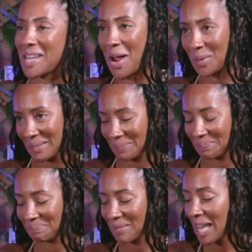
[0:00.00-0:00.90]
we
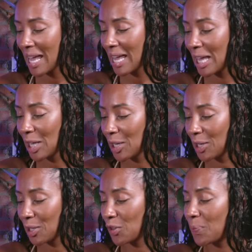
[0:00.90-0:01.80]
go.
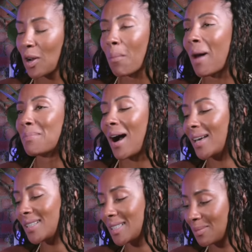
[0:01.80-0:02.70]
You've been on my
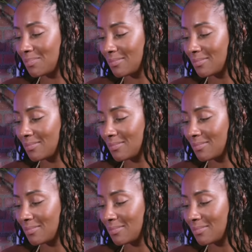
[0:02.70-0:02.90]
mind.